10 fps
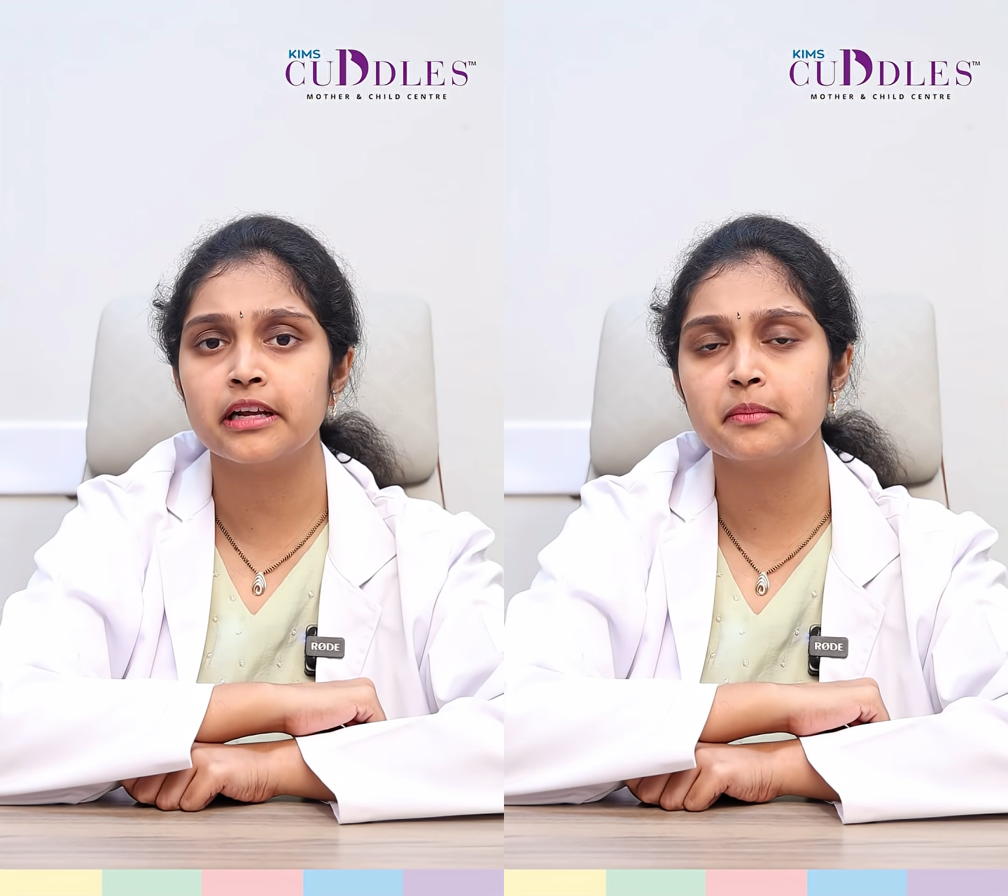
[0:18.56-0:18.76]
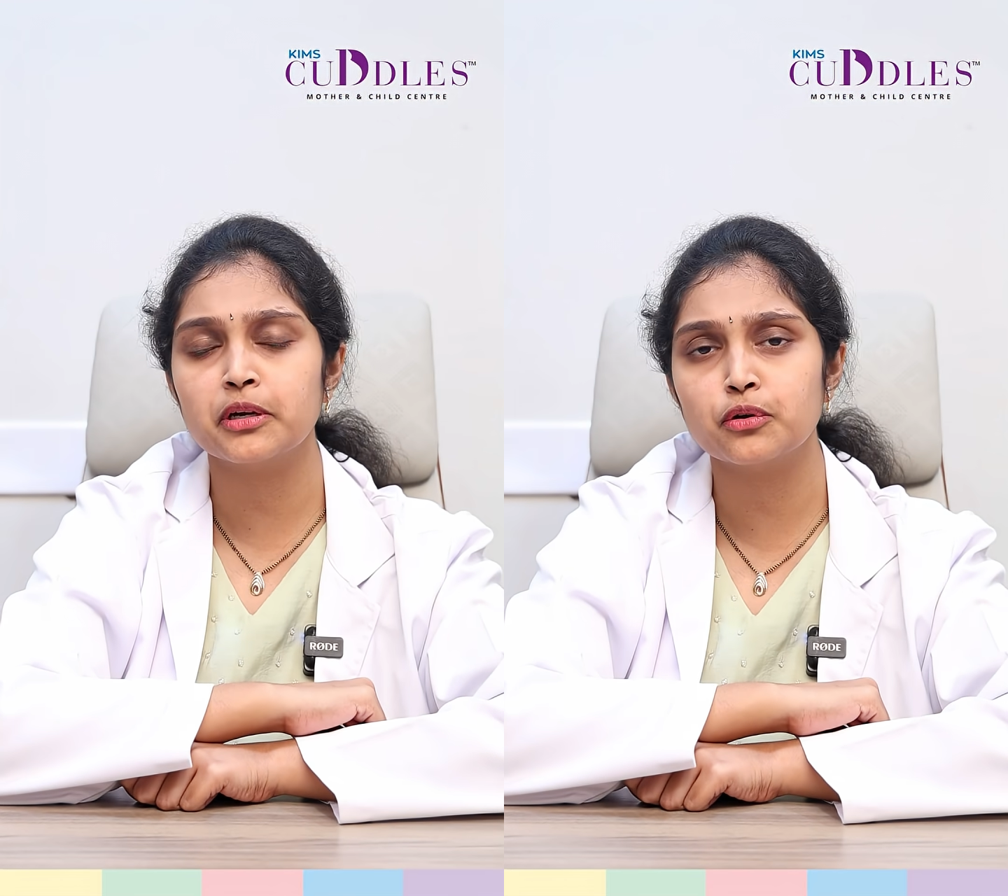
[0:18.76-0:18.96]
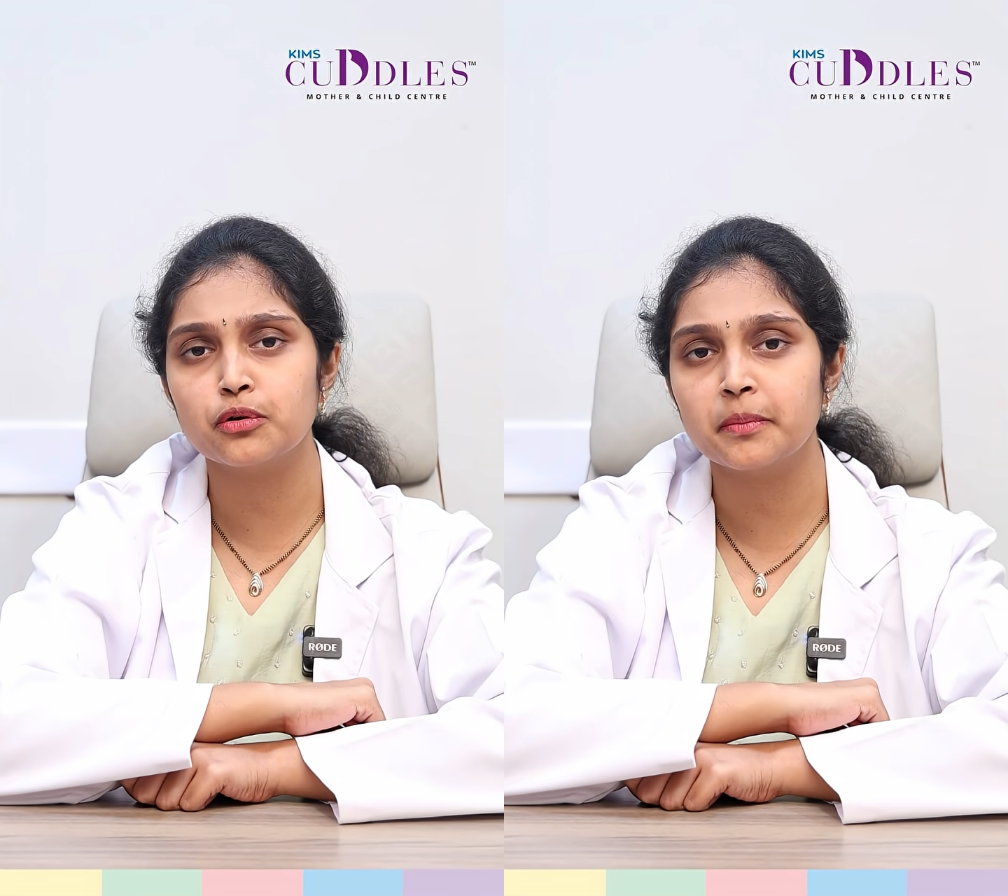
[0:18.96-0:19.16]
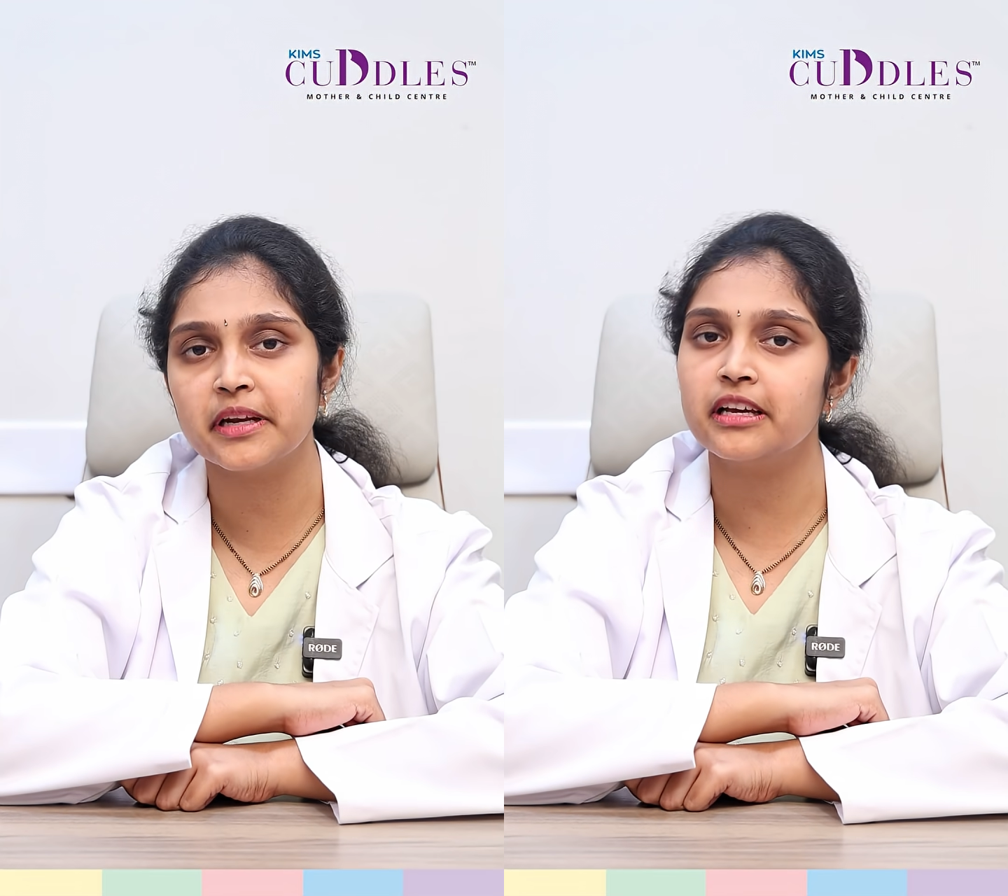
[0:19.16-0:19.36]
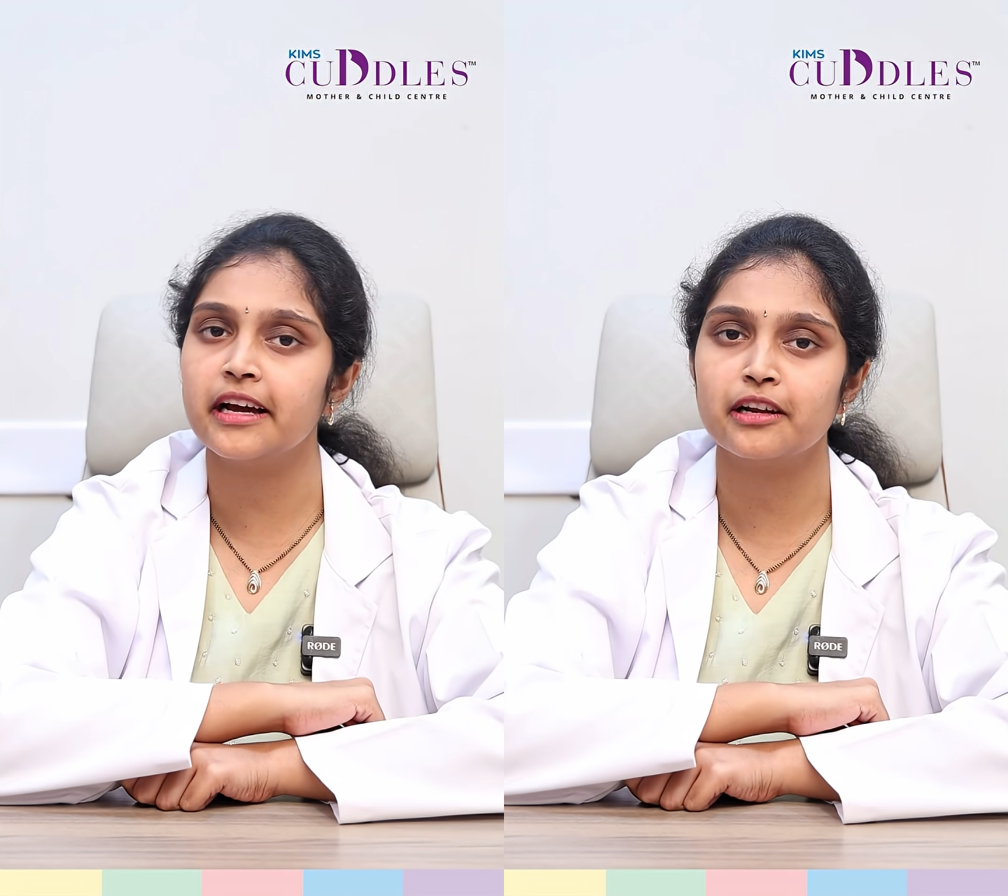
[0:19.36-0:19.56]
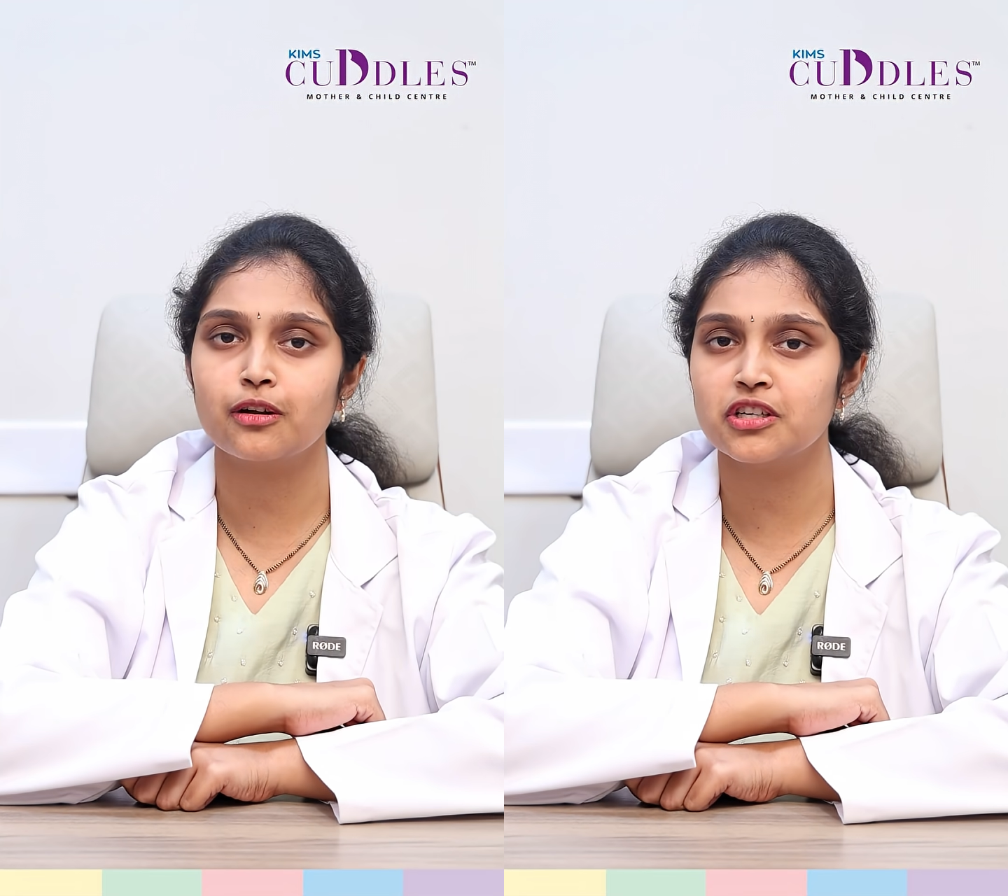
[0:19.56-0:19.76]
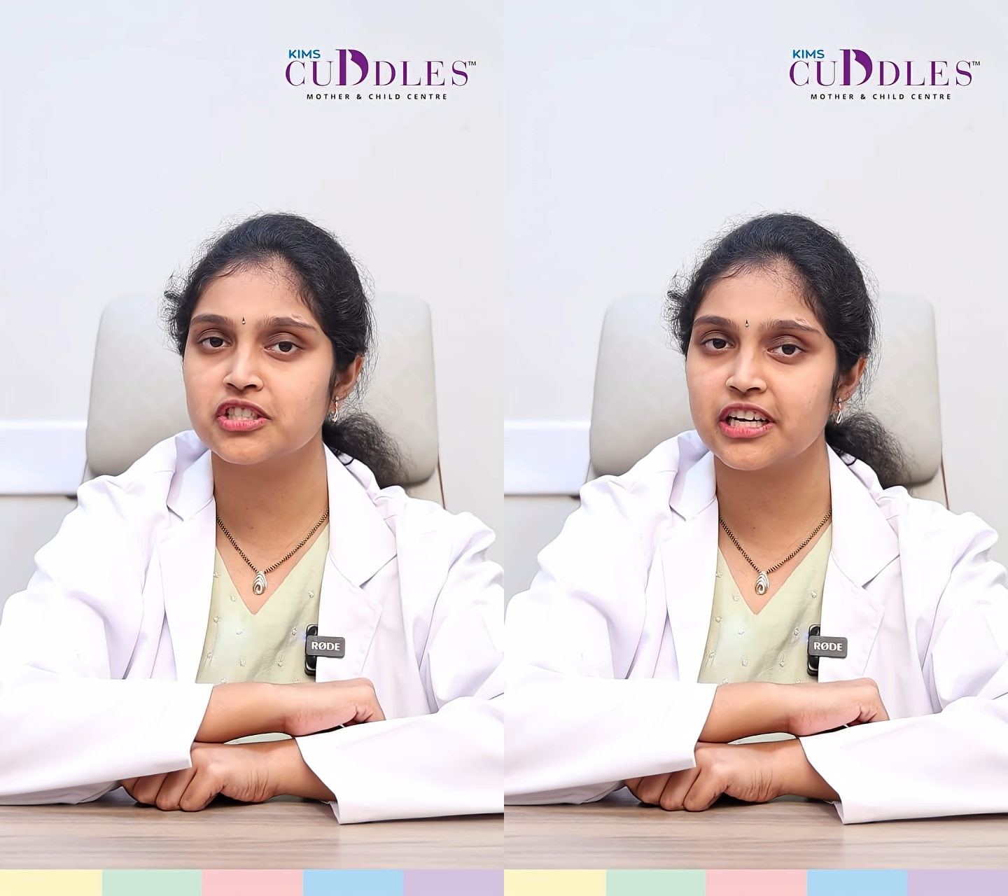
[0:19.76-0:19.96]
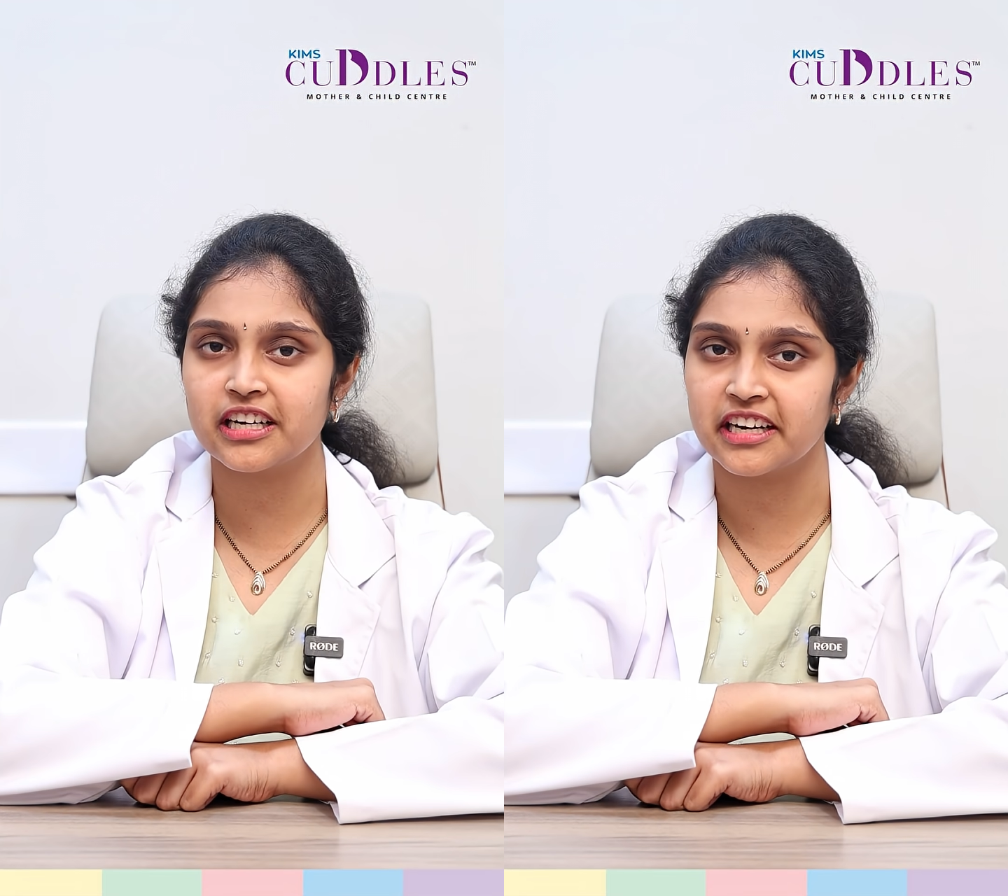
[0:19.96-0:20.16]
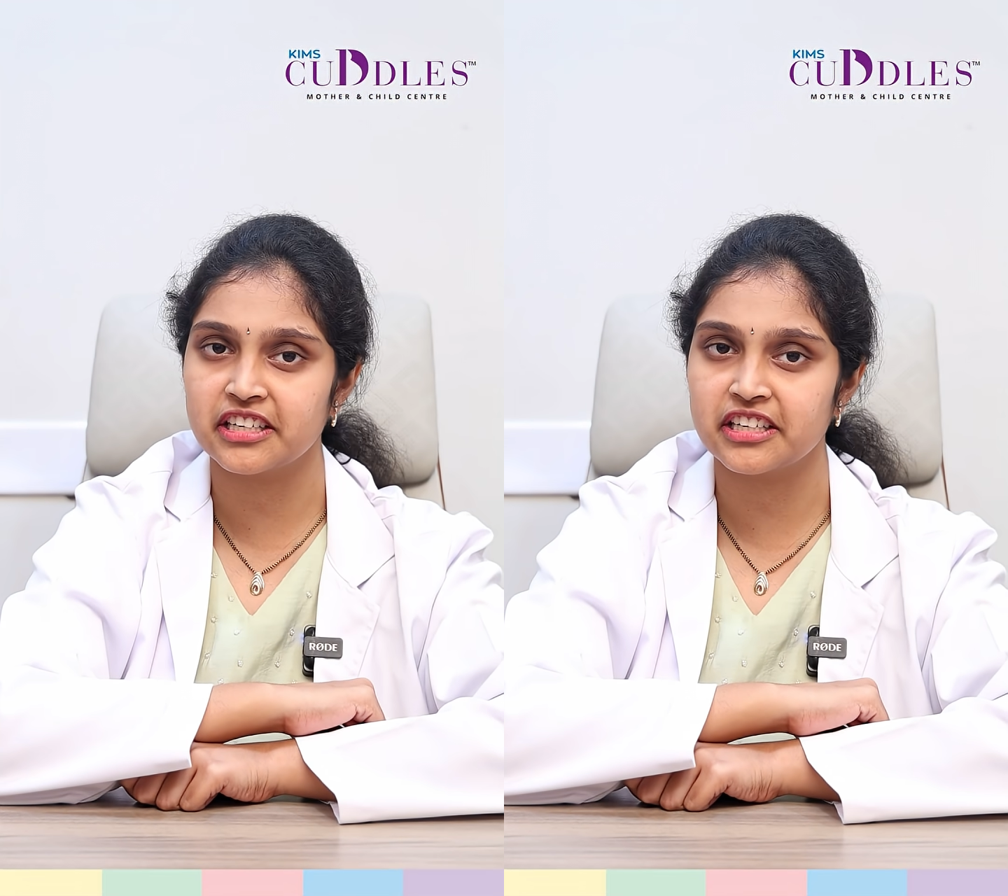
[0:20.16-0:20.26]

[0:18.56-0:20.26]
It can be due to many gynecological